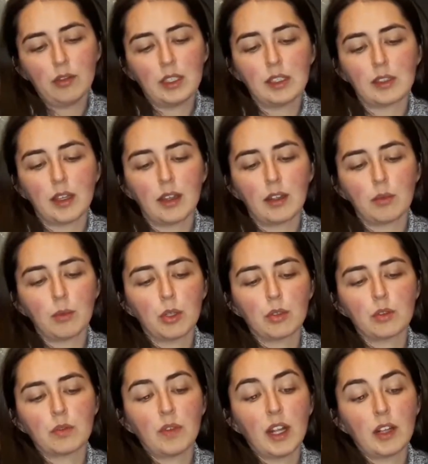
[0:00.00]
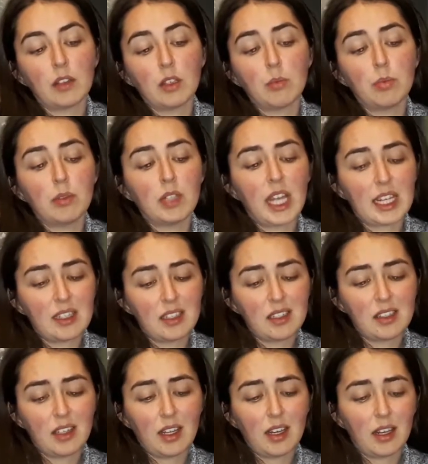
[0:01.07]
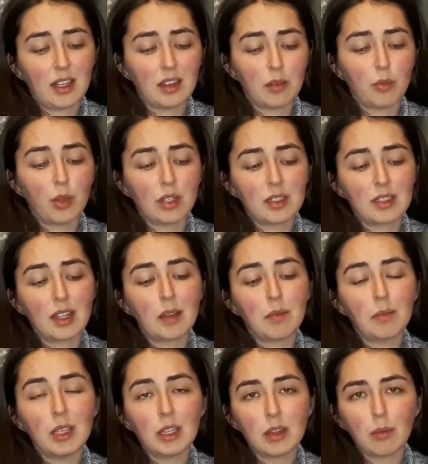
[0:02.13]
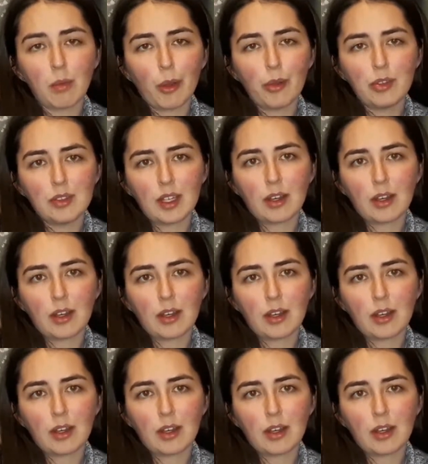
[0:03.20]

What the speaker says: These are the most valuable letters and the ones that mean the most,